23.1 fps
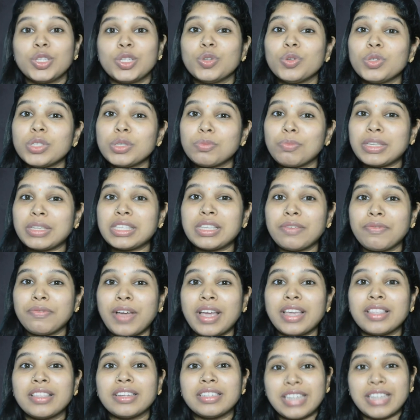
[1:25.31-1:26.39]
you
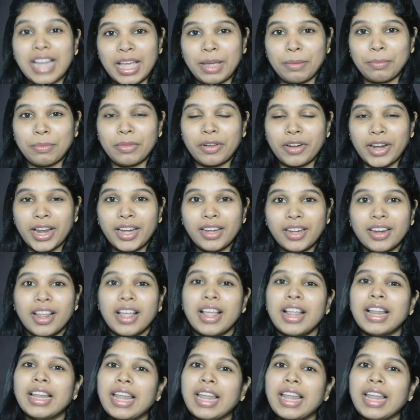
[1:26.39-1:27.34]
specify the time, right?